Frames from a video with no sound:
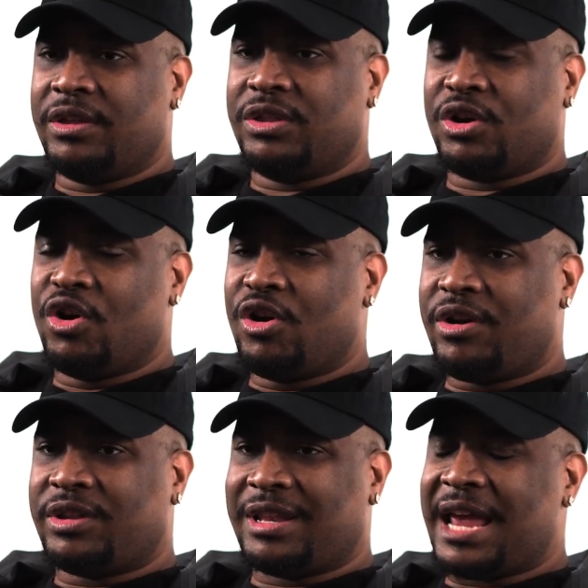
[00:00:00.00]
the
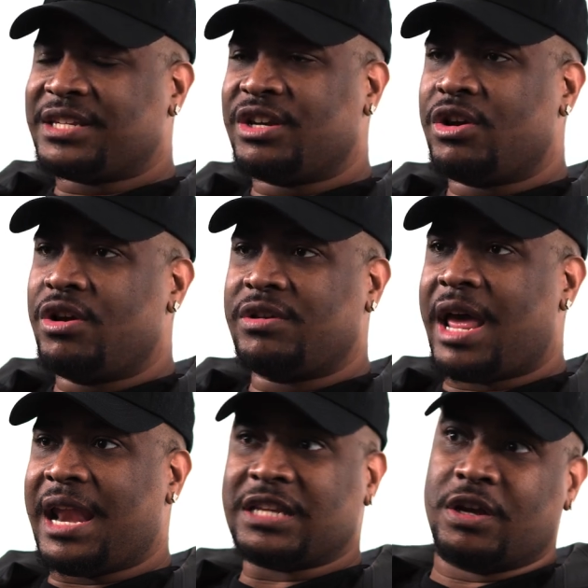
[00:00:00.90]
girl, the light-skinned girl,
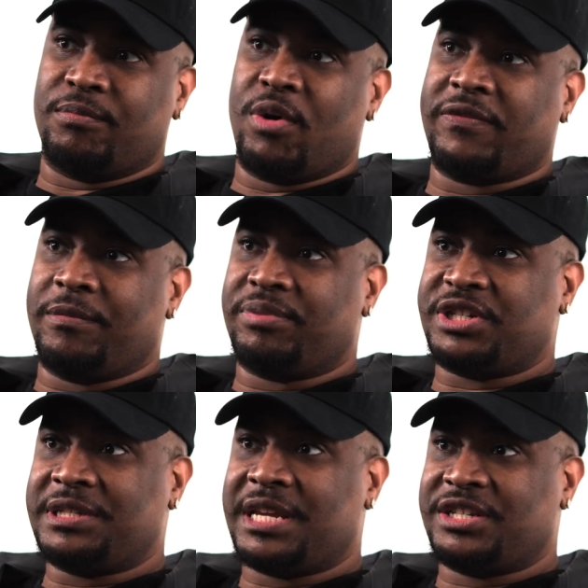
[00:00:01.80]
nah, that's her boyfriend. But
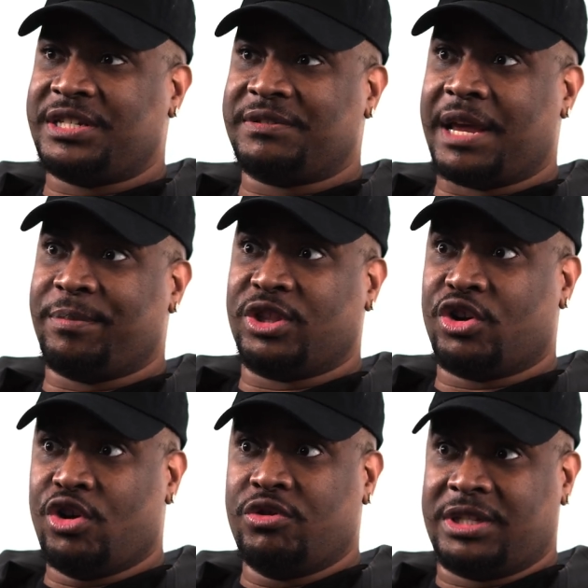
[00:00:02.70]
she's like, but the
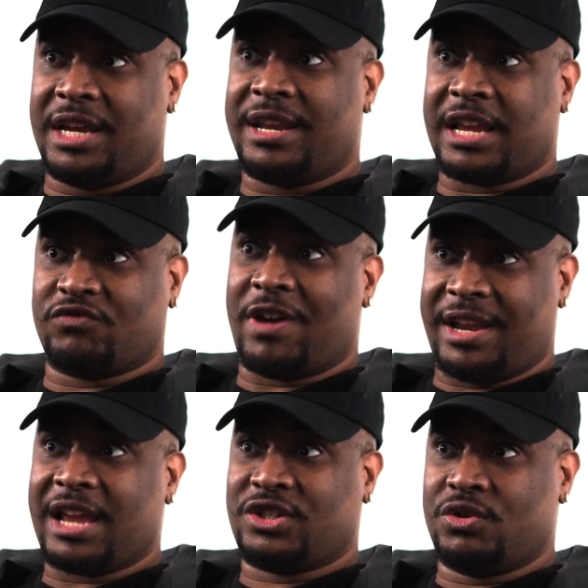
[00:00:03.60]
girl you sitting
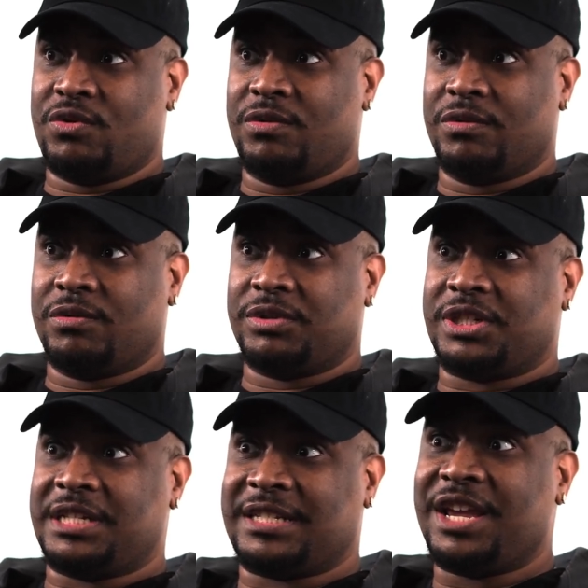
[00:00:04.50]
right next to,
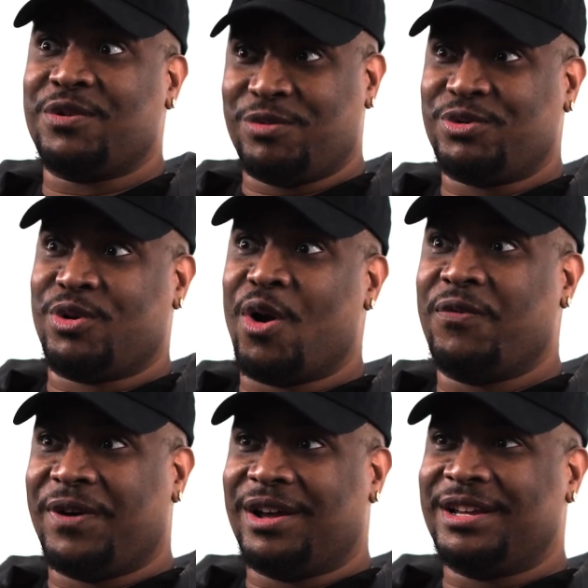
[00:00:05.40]
she's single. You could
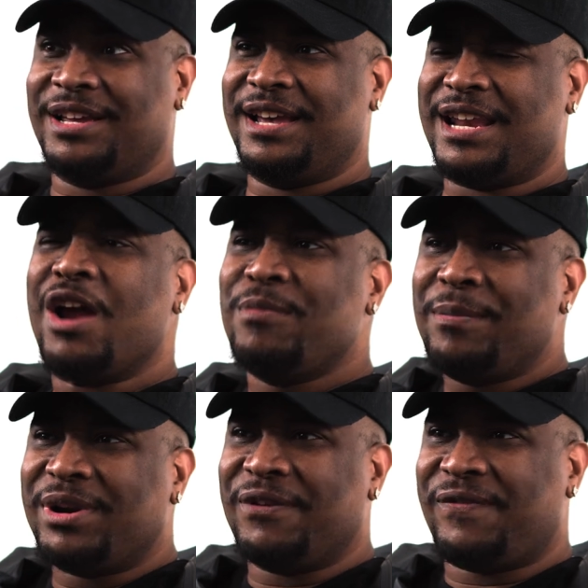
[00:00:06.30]
go for her. And I
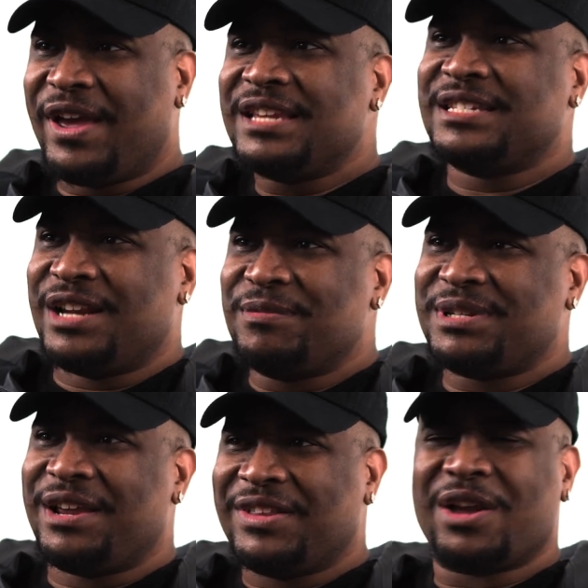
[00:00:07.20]
remembered her face, you know what I'm
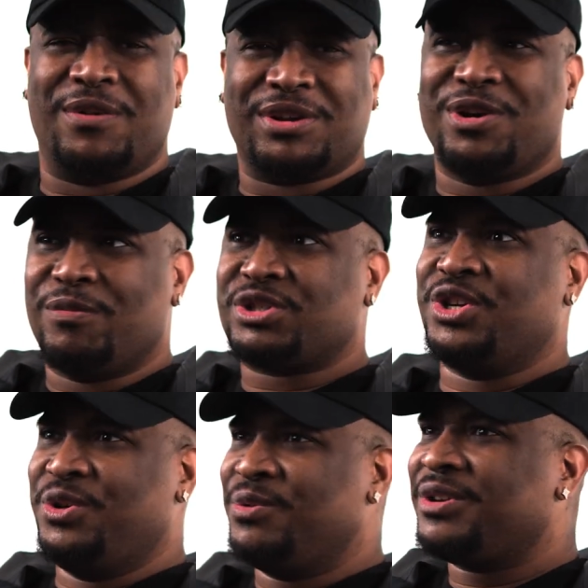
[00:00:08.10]
saying? I'm like, oh, the girl was
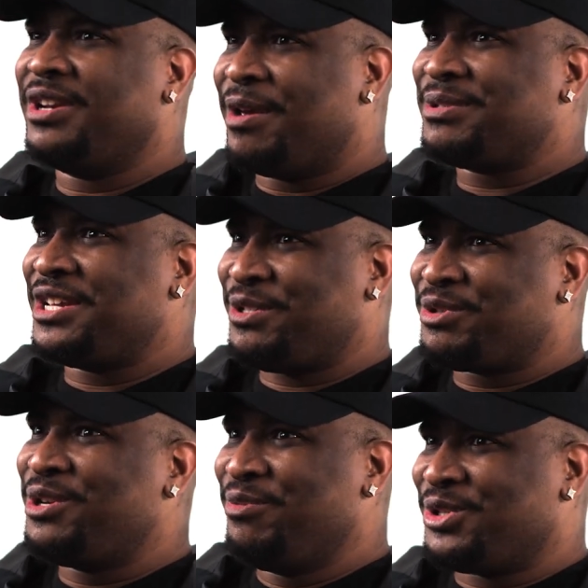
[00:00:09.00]
cute. You know what I'm saying? She
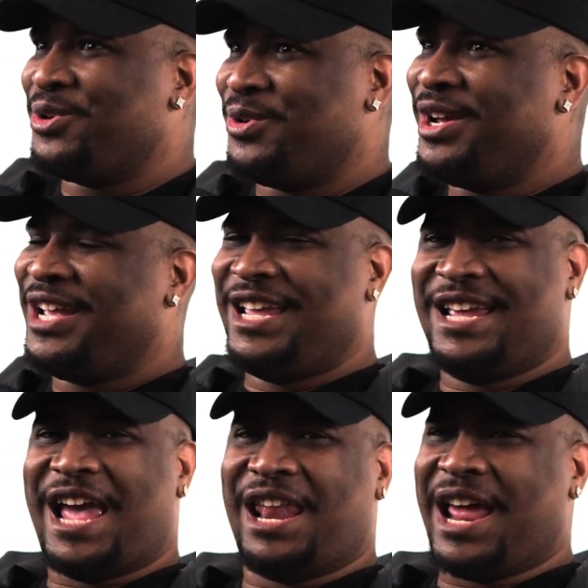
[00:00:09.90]
was cute too.
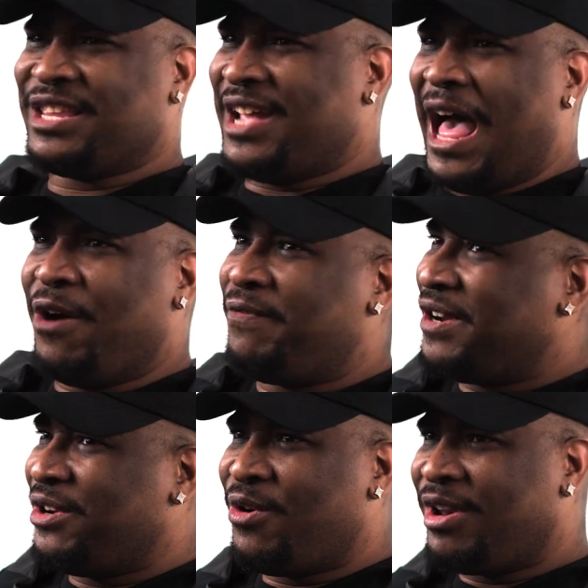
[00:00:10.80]
I liked her
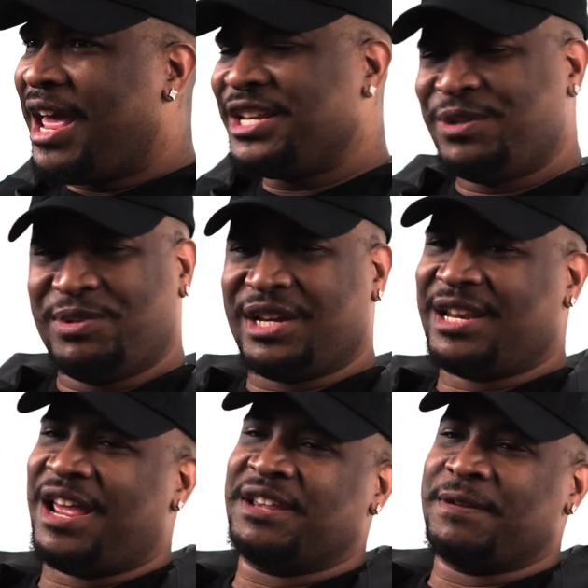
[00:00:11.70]
outfit and all that. She was
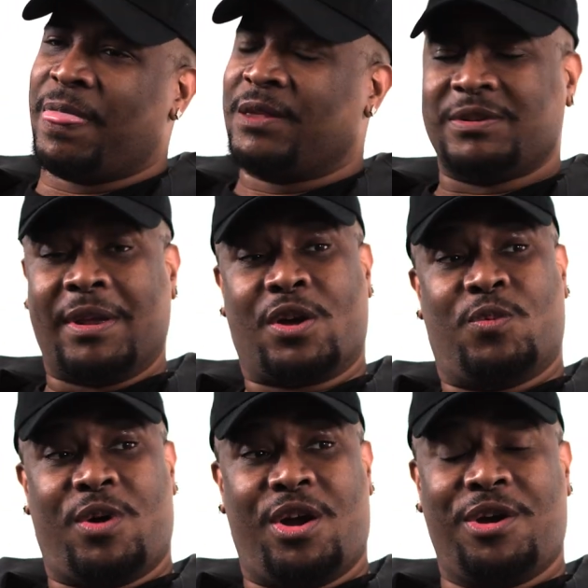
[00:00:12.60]
looking nice. So I'm like, oh,
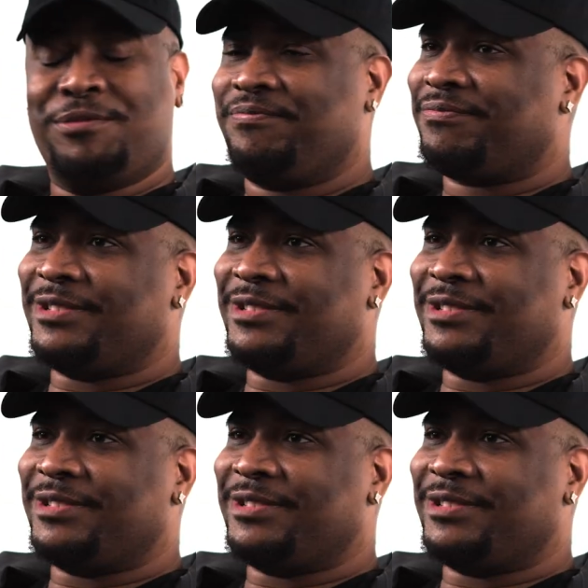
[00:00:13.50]
word,